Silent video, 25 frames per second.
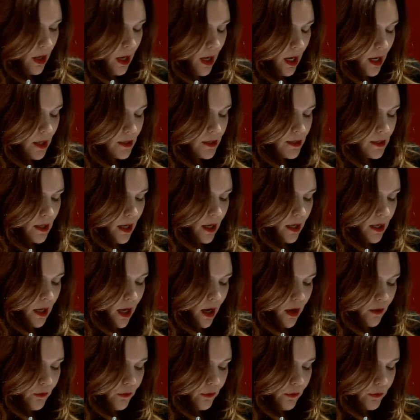As I
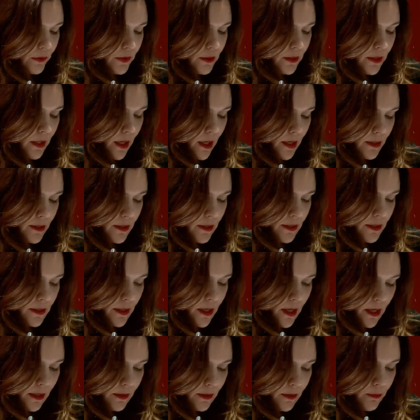have just
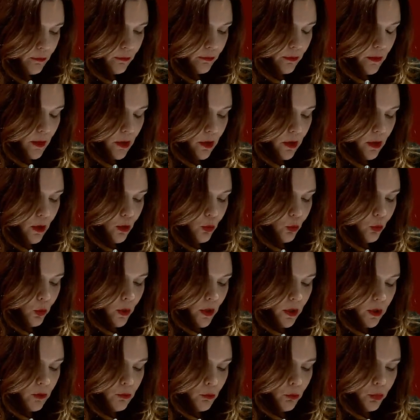said,
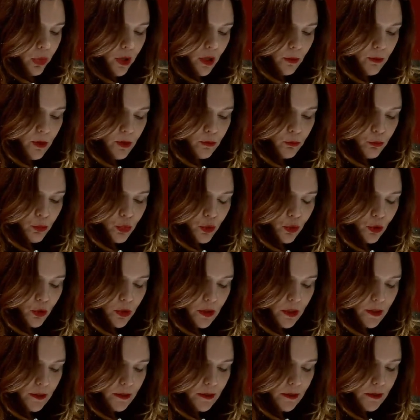we implement
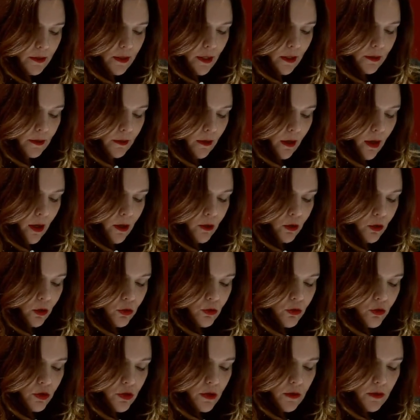projects that are
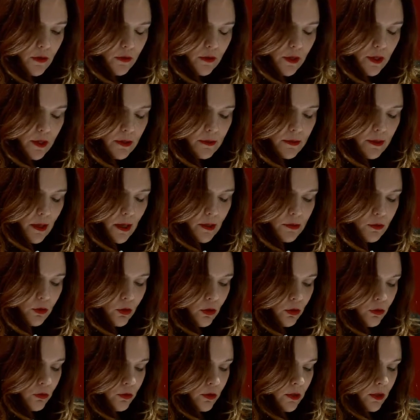considered as
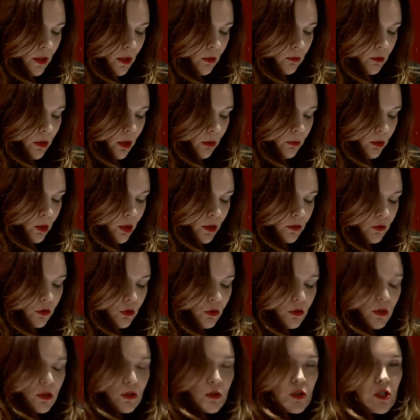constant
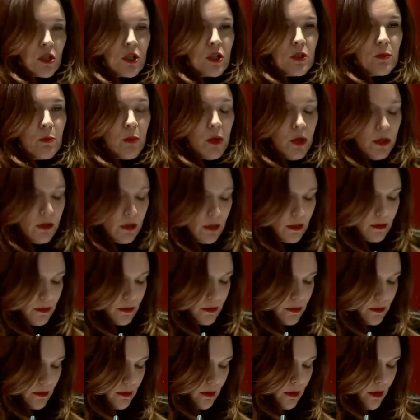laboratorious
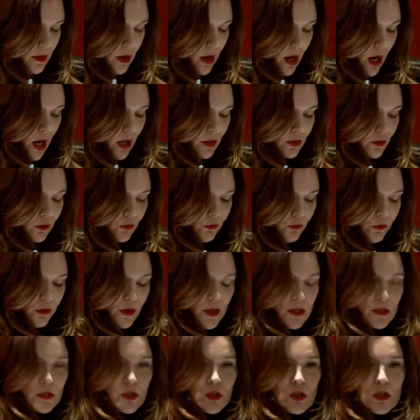experience and
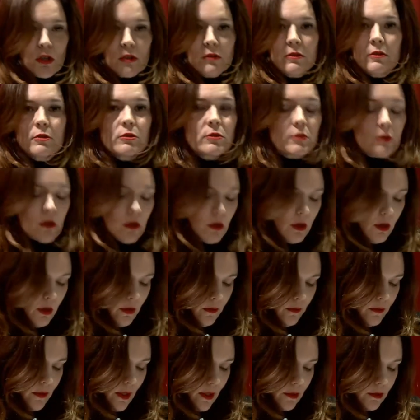reflections
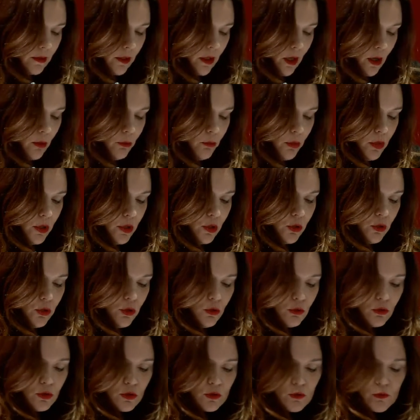that can be
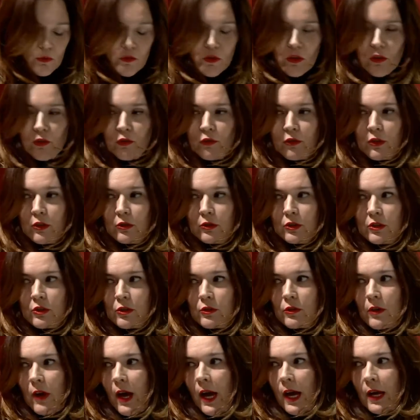used for
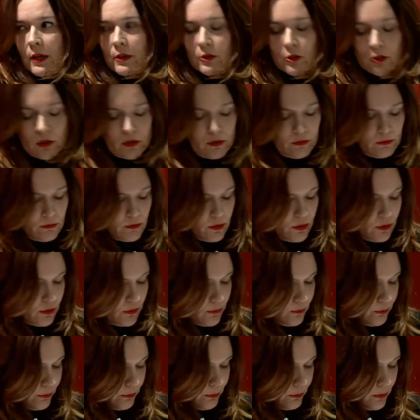future actions.
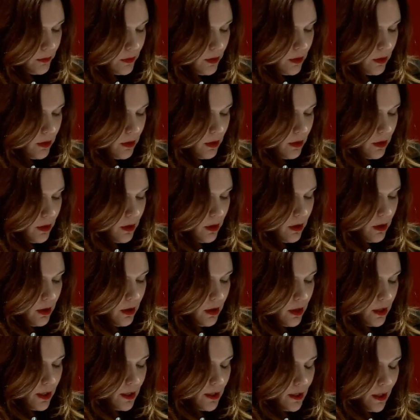
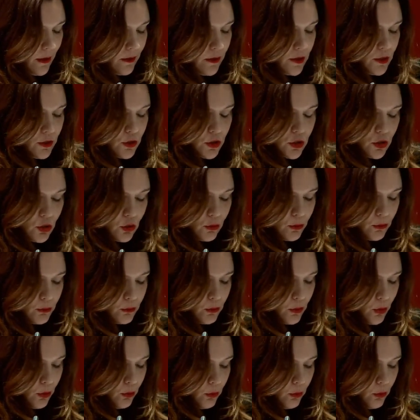In addition,